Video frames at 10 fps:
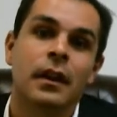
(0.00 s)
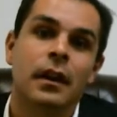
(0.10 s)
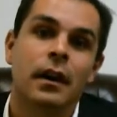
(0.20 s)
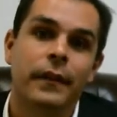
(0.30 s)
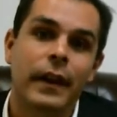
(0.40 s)

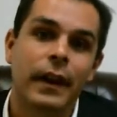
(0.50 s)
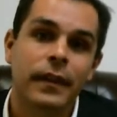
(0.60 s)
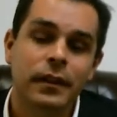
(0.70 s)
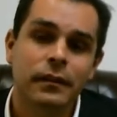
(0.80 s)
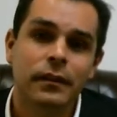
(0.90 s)
that I
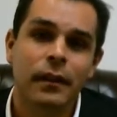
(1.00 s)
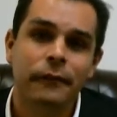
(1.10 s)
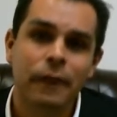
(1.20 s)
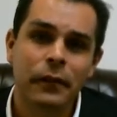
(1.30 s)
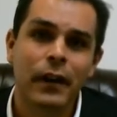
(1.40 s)
think is a
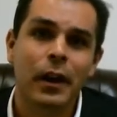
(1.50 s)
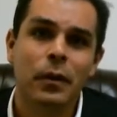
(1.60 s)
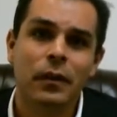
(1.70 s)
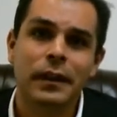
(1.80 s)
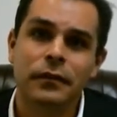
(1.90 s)
very valuable
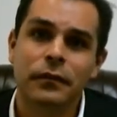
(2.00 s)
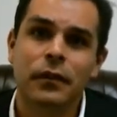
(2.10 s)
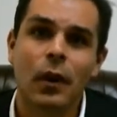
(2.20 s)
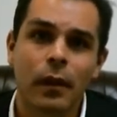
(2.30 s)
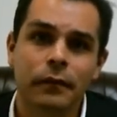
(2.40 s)
lesson for
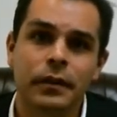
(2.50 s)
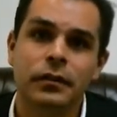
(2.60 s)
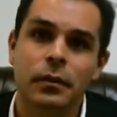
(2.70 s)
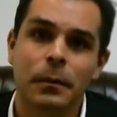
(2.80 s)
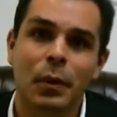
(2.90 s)
all of us
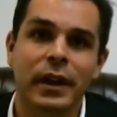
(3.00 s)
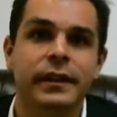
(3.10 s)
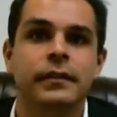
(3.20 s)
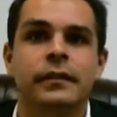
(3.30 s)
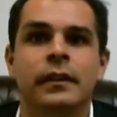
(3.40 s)
to
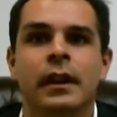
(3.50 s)
embrace.